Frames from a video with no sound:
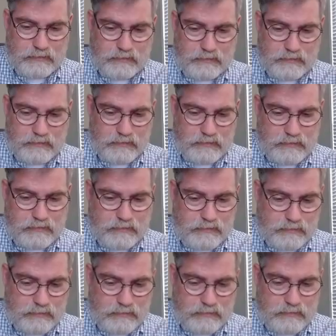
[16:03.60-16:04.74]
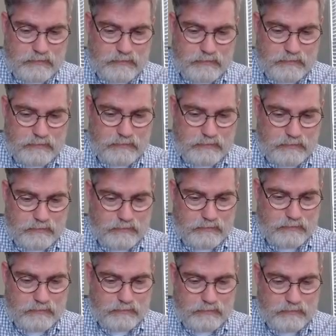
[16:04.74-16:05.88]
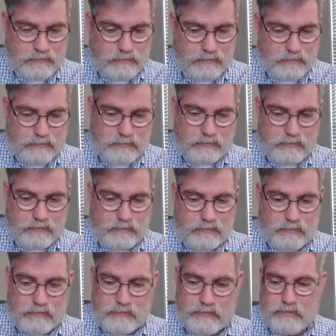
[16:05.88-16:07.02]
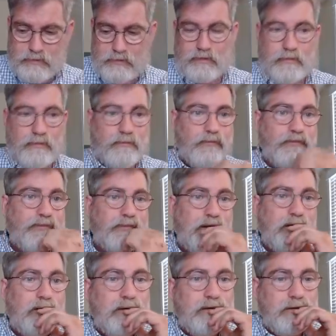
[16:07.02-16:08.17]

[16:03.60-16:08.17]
[no speech]